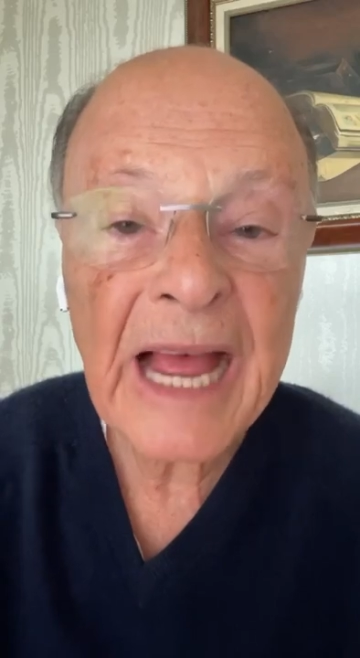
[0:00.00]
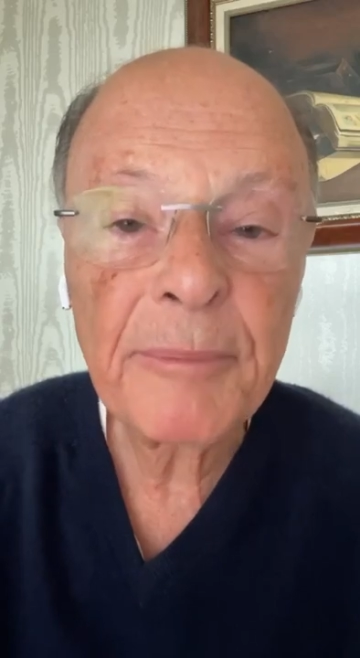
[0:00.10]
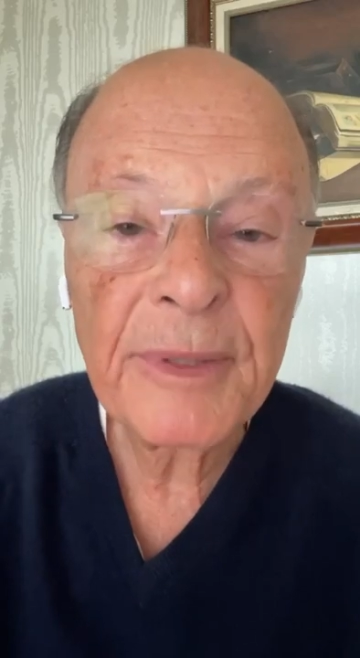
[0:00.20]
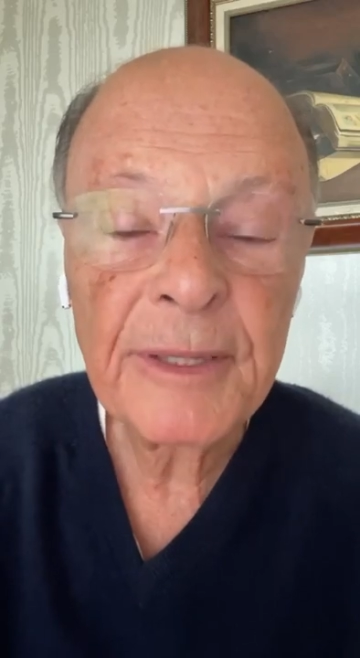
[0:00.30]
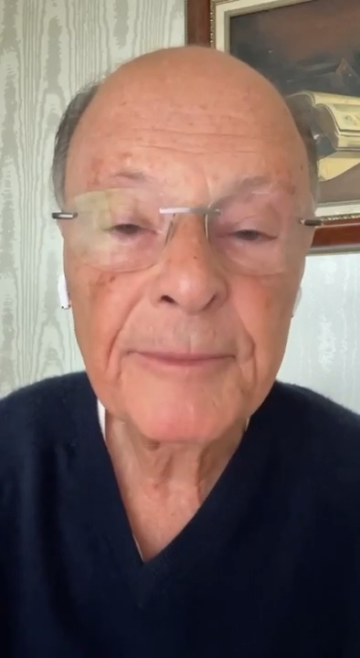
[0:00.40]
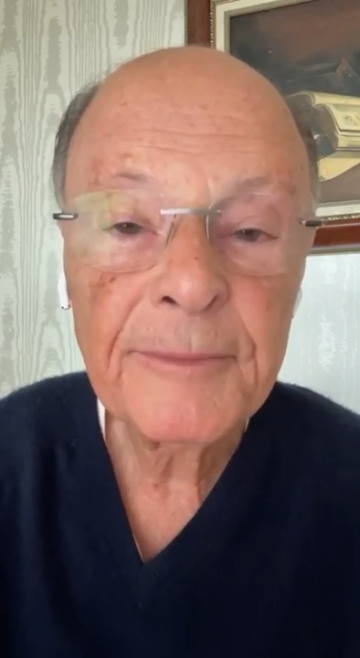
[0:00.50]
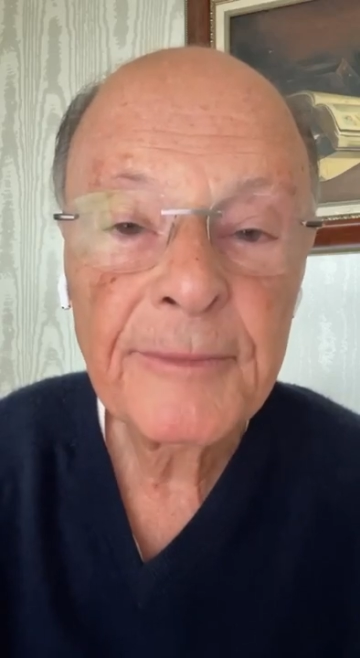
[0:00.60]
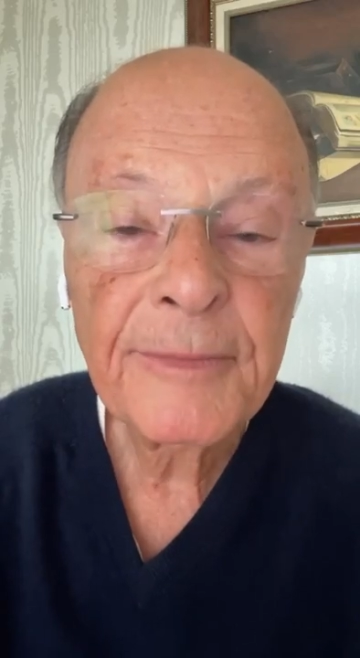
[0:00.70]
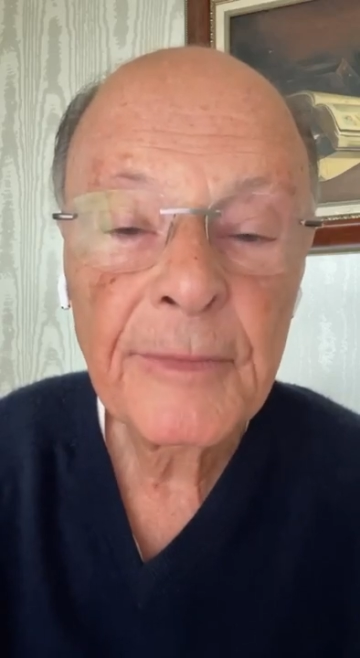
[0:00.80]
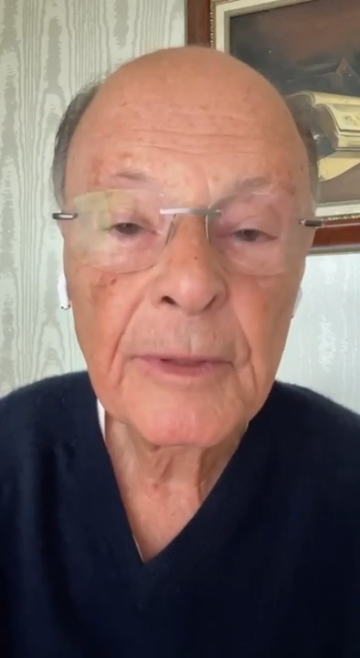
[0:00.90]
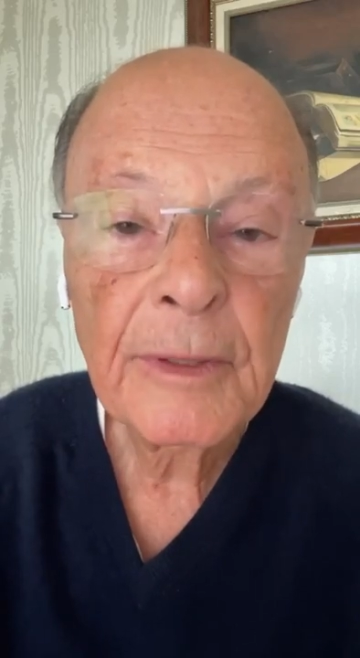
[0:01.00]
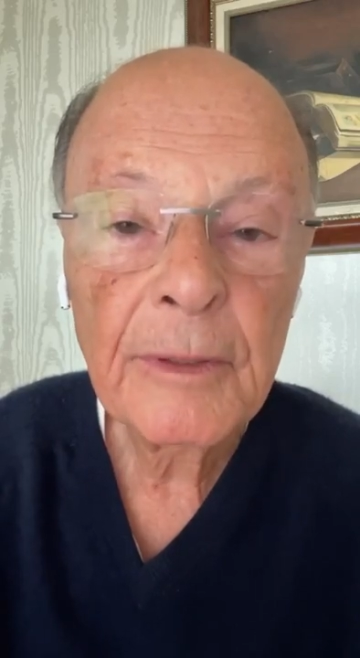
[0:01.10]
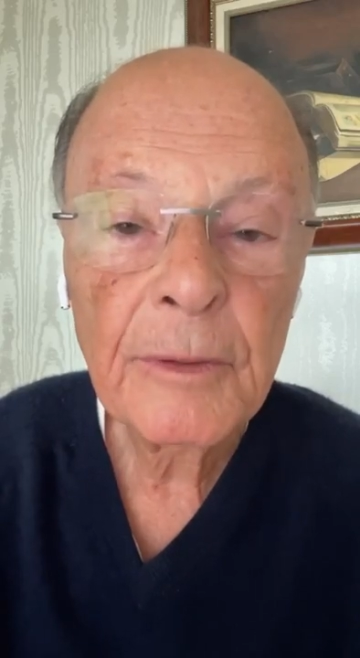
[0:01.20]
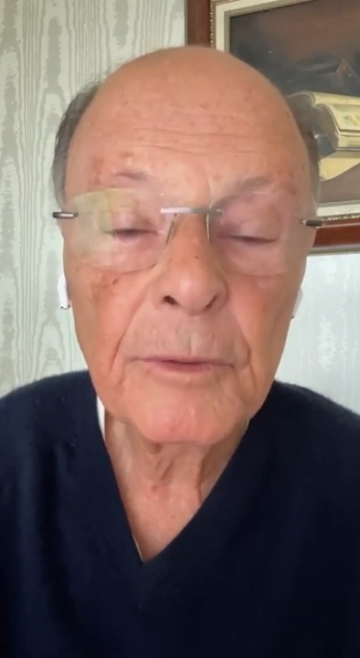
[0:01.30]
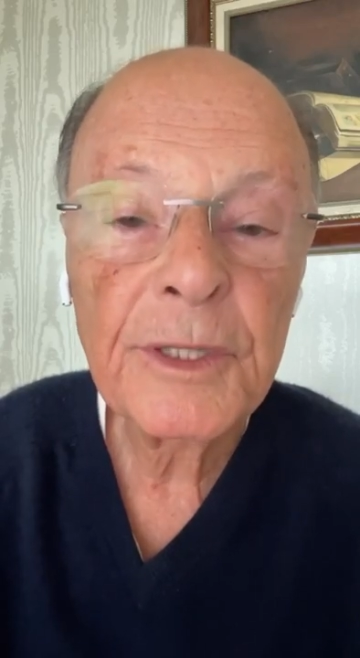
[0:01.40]
They do things
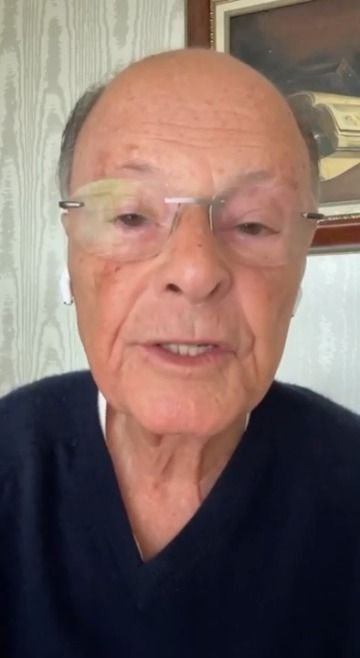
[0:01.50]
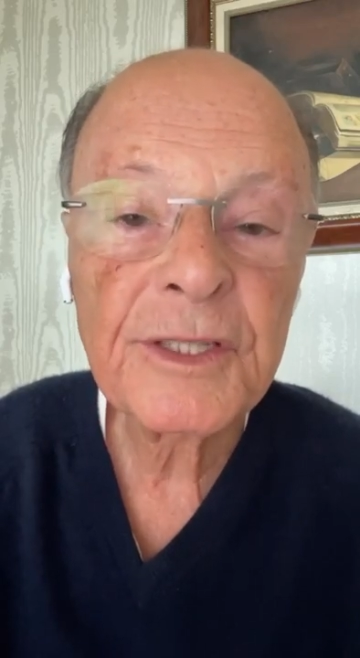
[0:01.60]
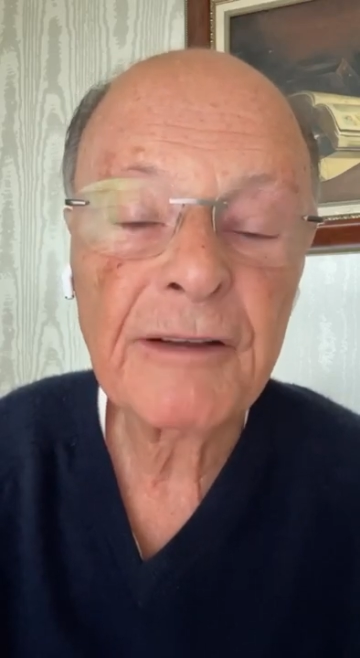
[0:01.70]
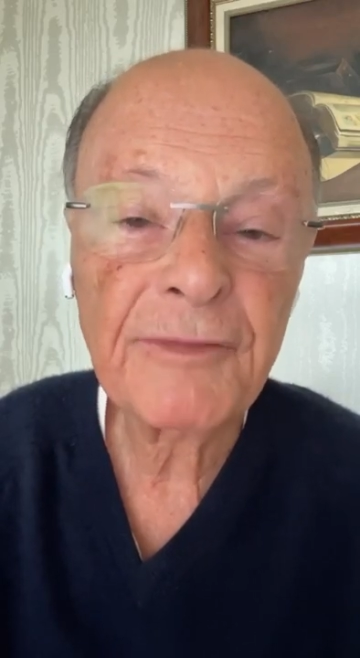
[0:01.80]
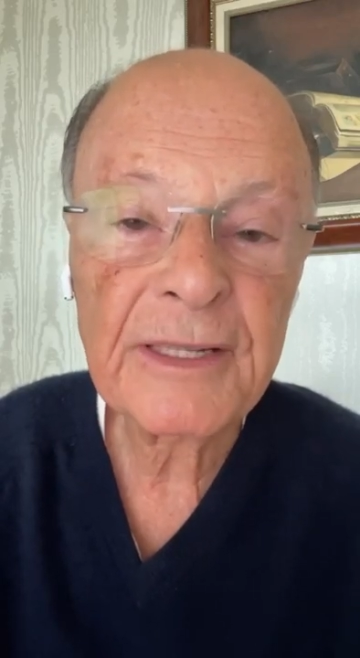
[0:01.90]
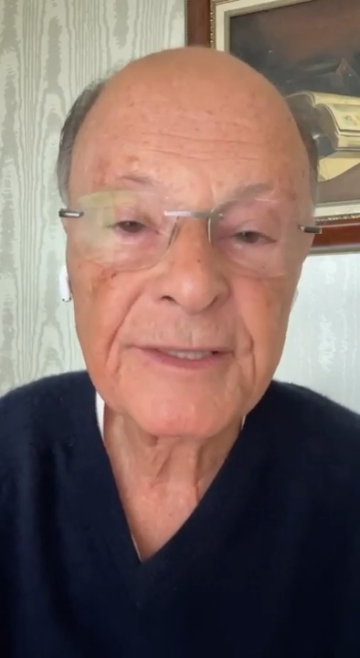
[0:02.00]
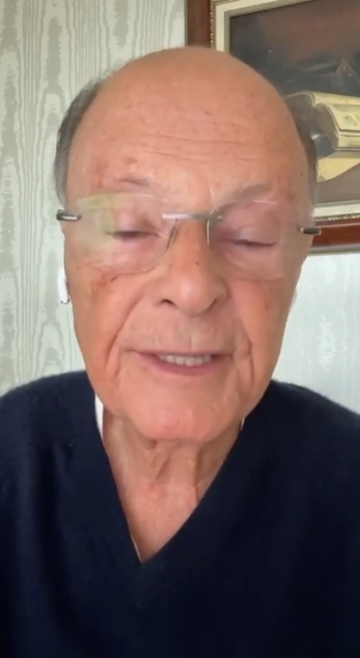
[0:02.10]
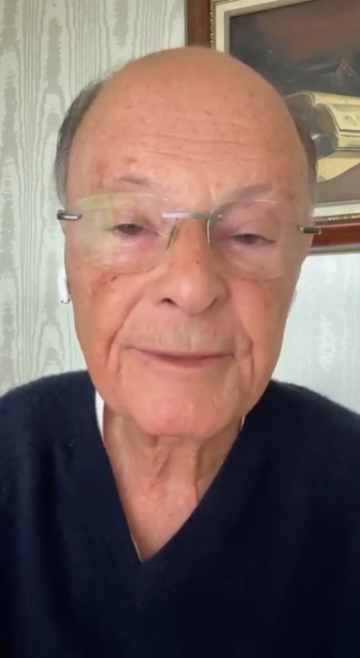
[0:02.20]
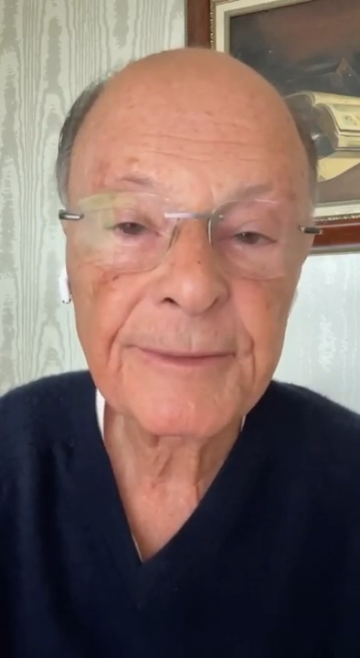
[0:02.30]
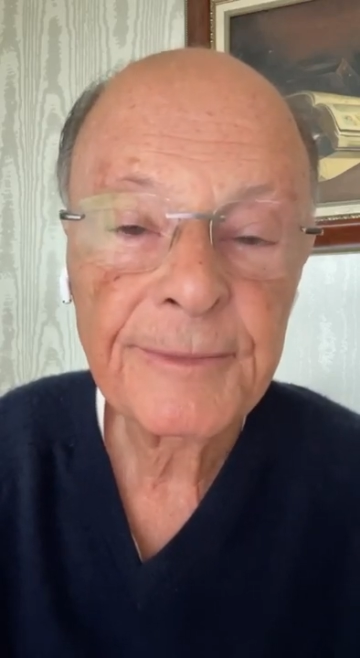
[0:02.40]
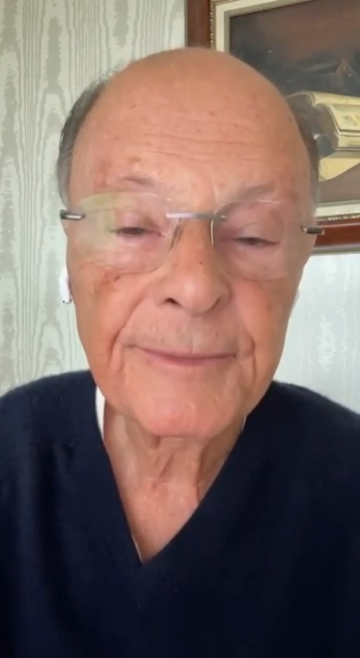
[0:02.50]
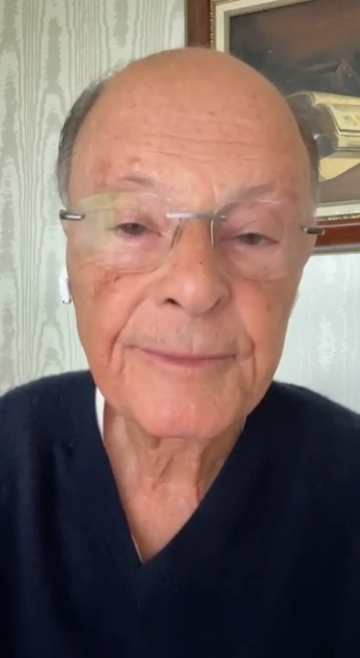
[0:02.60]
that they not even know that